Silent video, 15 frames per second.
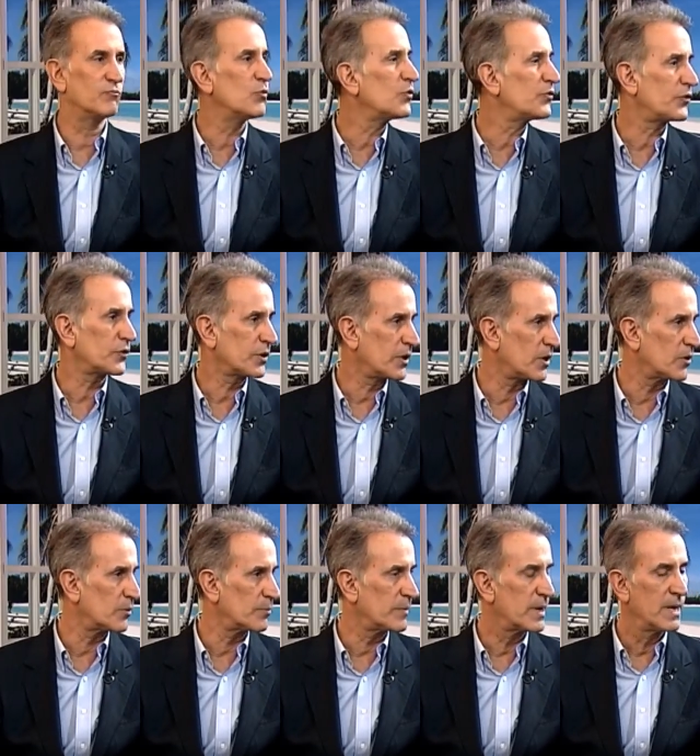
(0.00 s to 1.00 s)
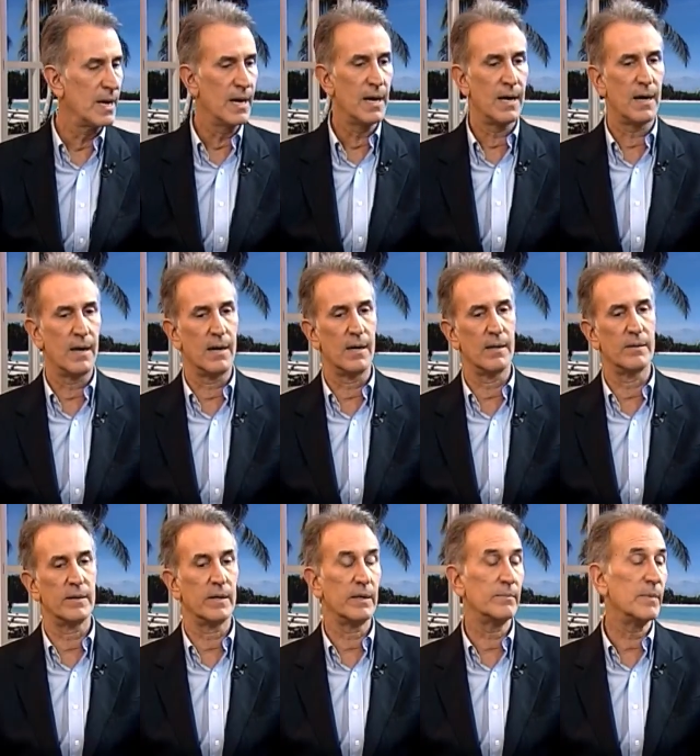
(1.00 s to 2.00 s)
rooster comb.
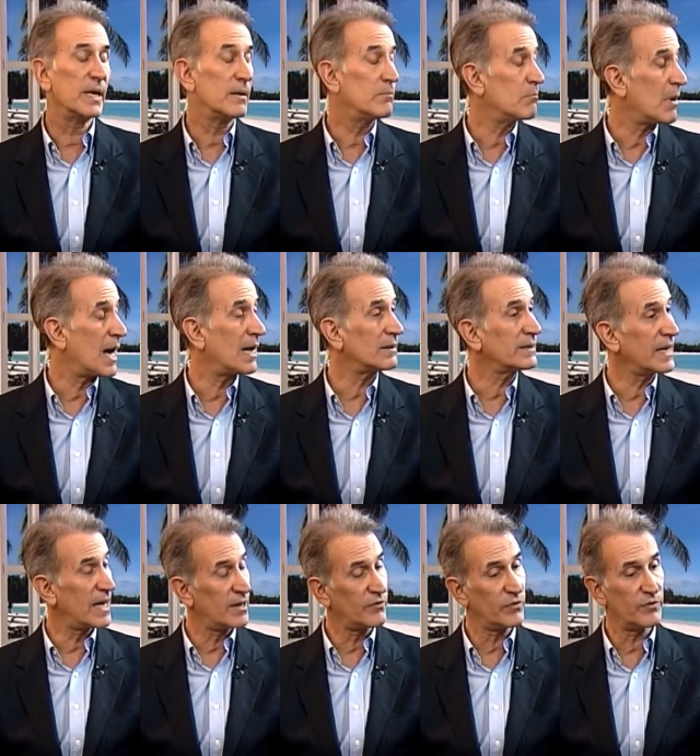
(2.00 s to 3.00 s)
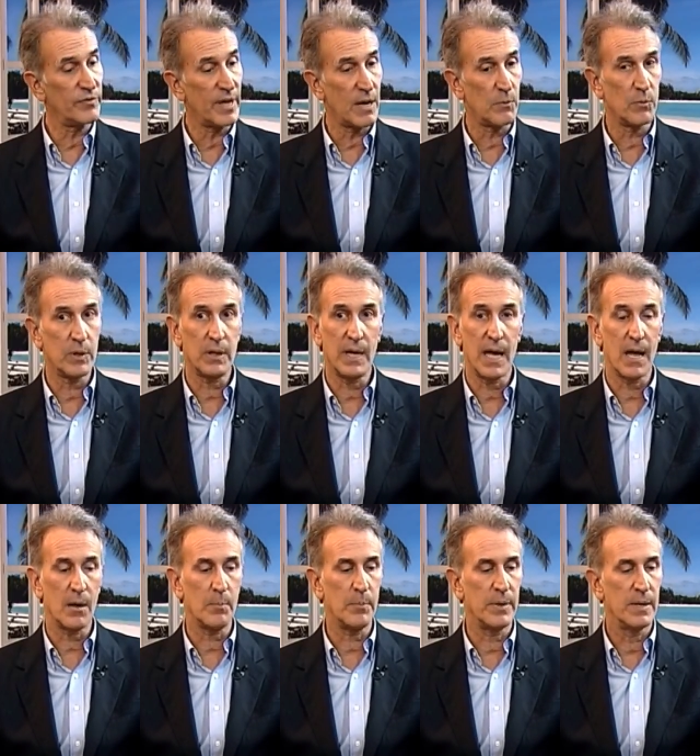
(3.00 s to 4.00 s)
In mild cases that will
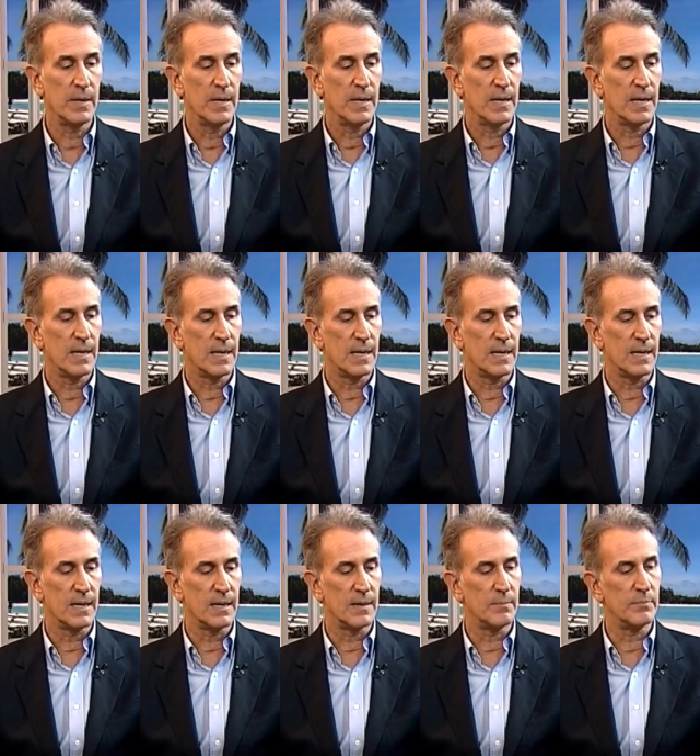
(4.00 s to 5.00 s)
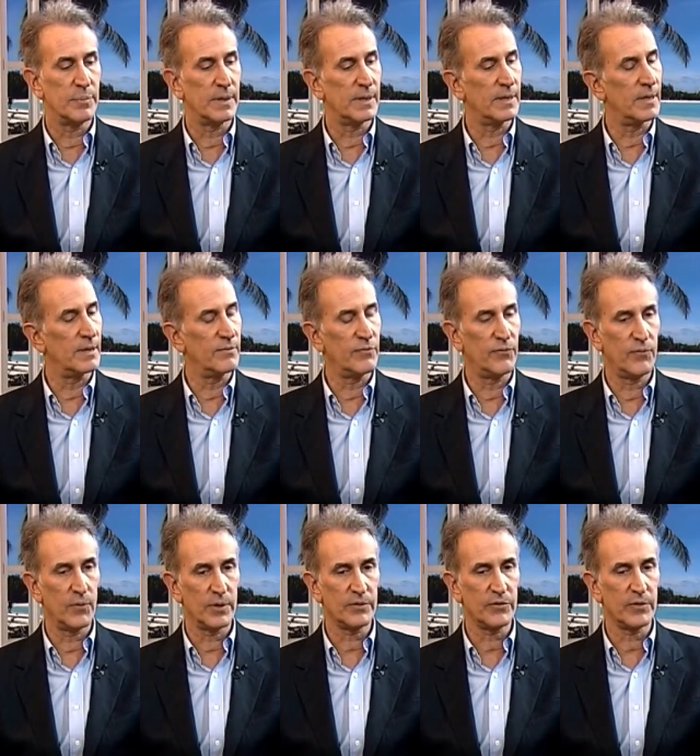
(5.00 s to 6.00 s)
help, but
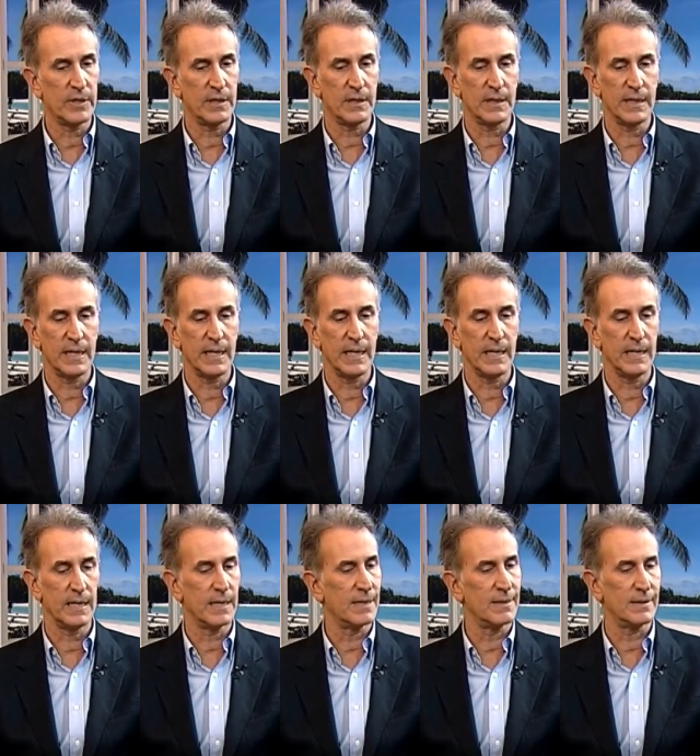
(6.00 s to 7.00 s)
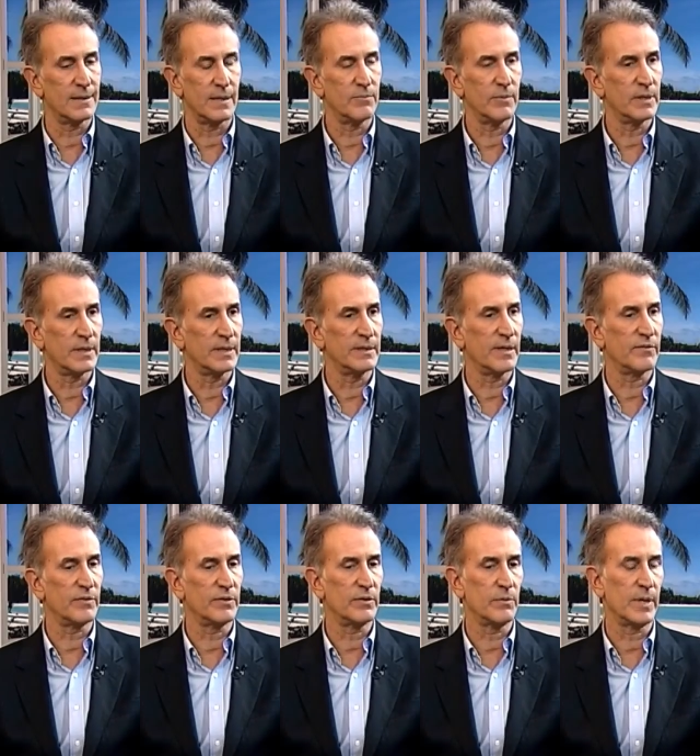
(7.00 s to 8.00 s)
unfortunately it really
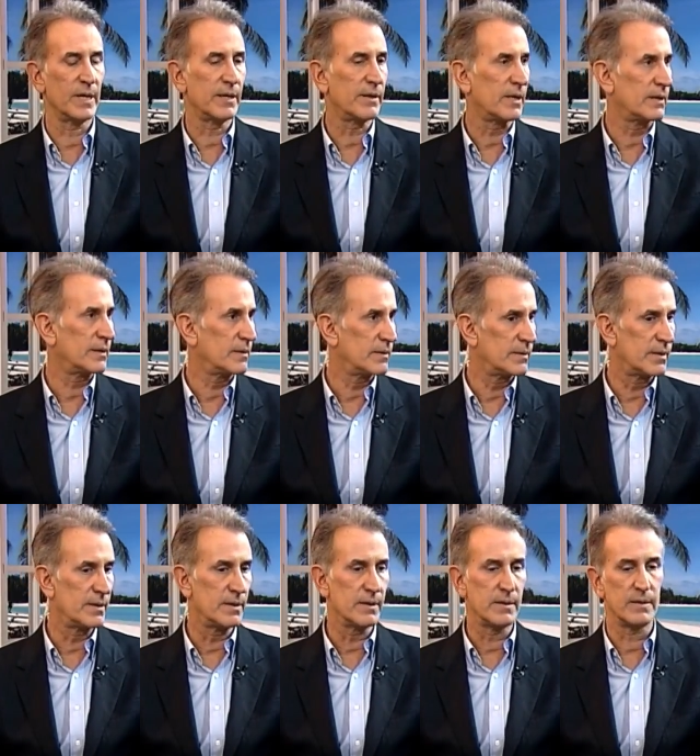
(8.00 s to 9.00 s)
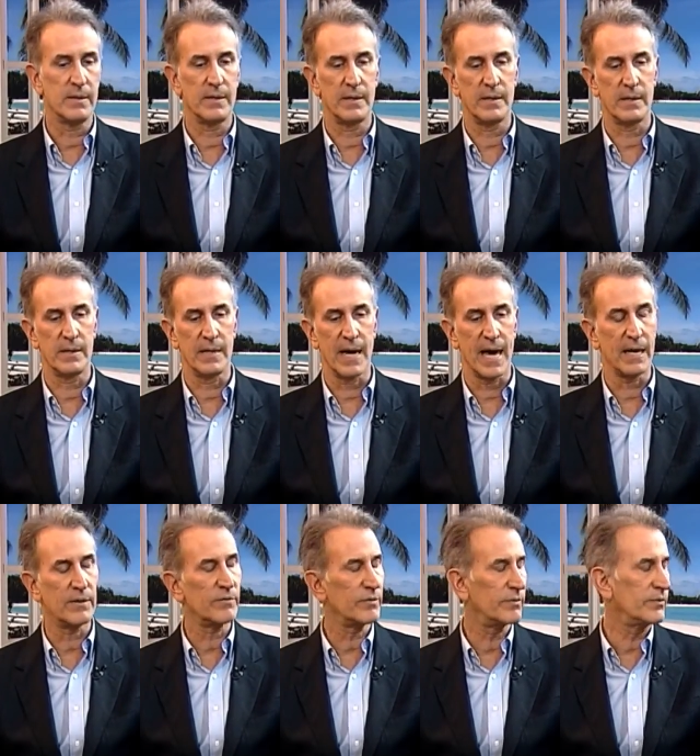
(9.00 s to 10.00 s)
doesn't do anything. The
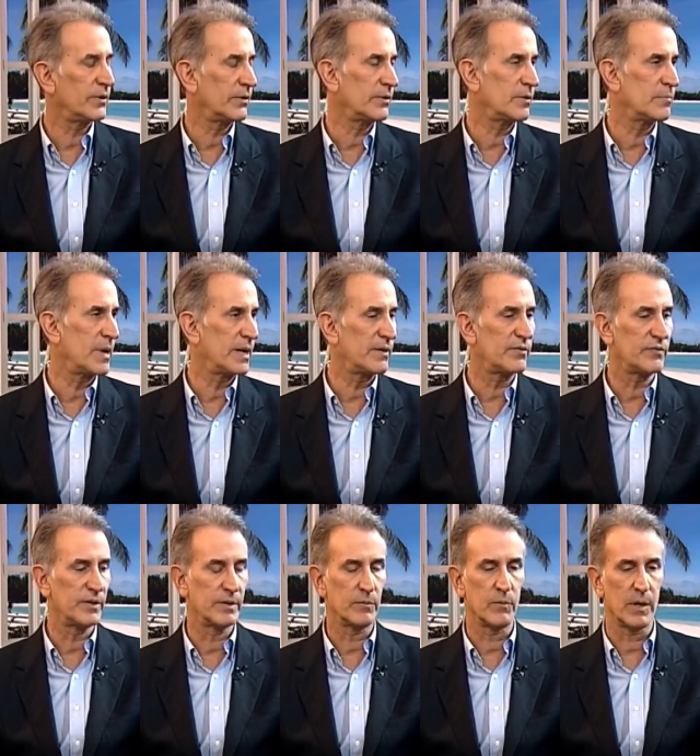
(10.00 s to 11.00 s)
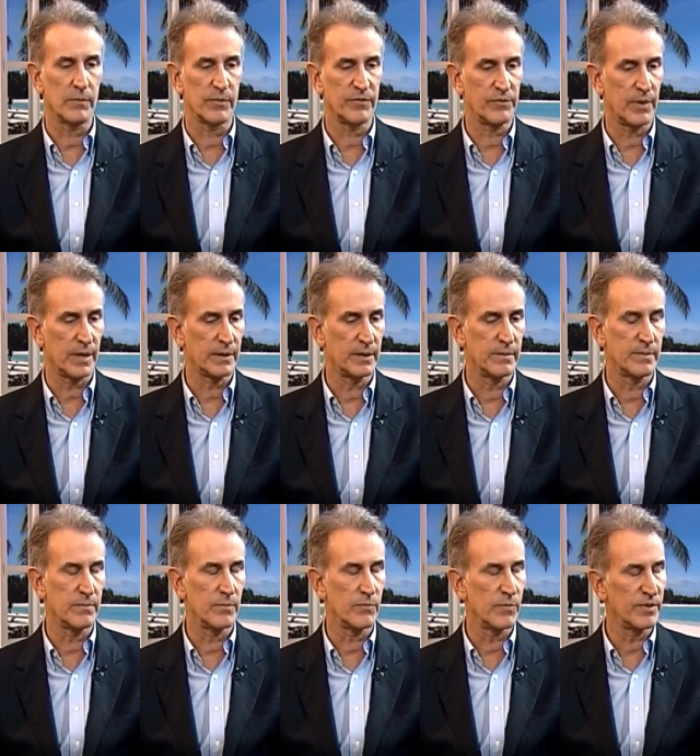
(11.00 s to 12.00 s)
Annals of Internal Medicine, a
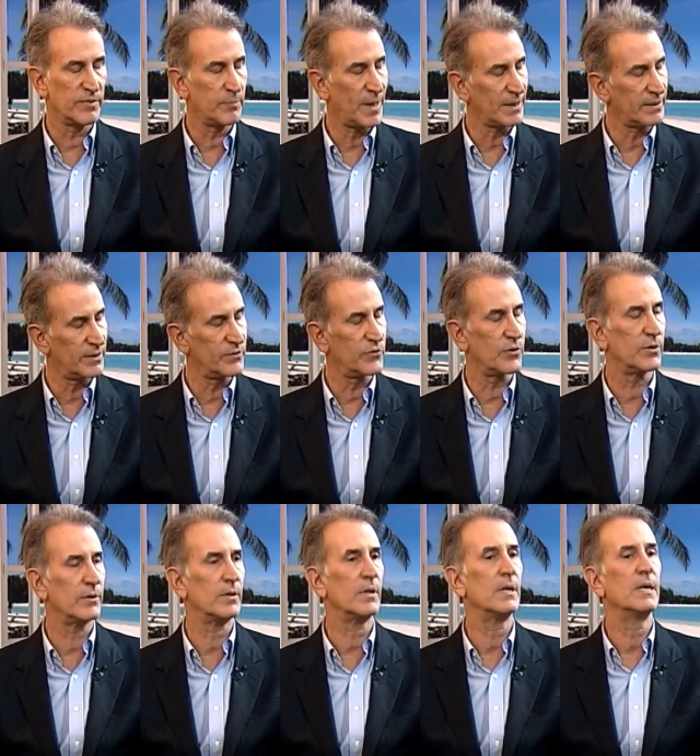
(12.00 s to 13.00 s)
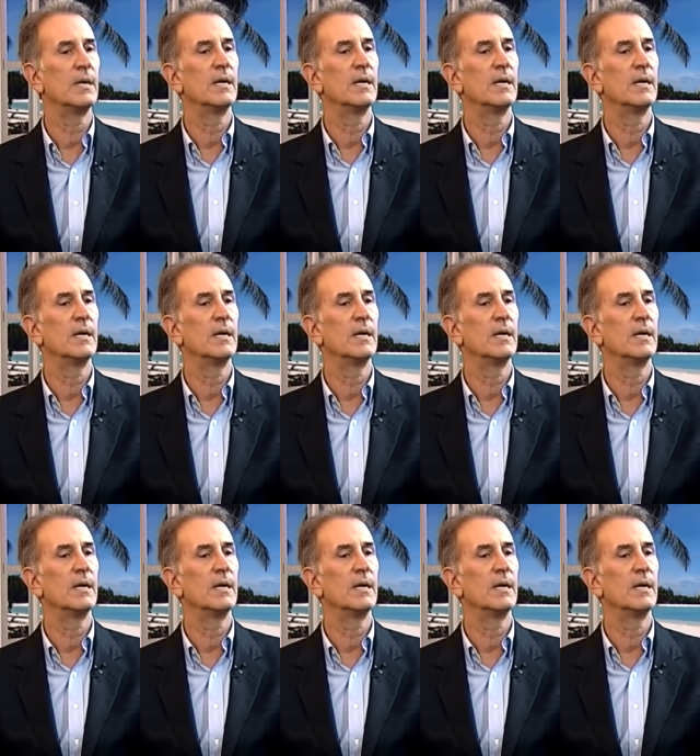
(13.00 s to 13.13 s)
well-respected journal,